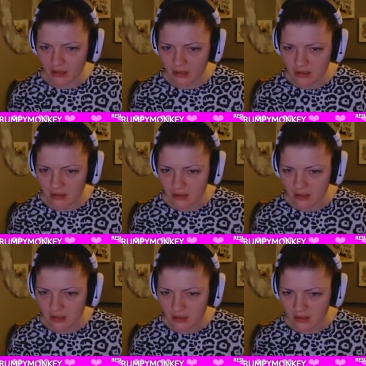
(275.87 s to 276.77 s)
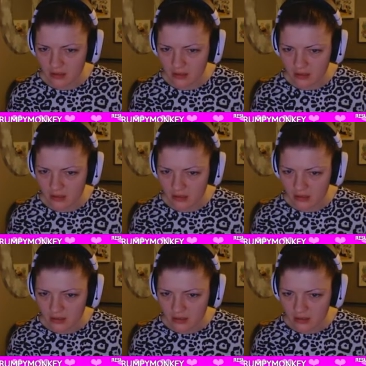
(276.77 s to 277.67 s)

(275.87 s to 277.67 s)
[no speech]